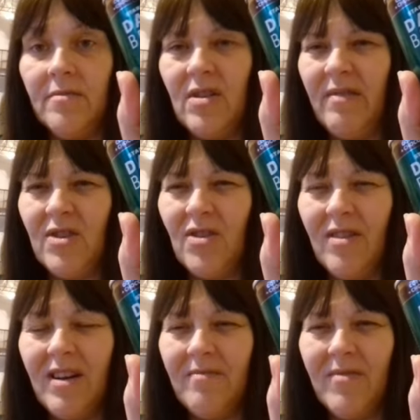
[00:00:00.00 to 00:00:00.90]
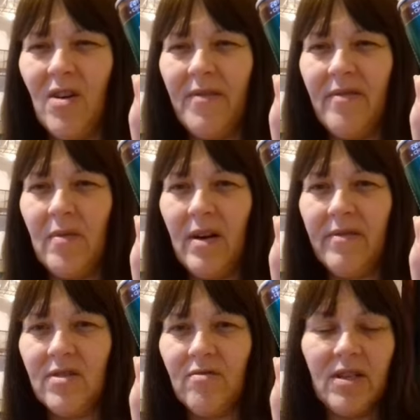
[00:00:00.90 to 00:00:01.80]
You should have chocolate coffee for
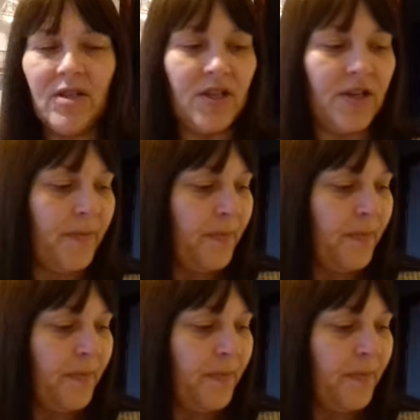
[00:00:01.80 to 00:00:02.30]
breakfast, really should you?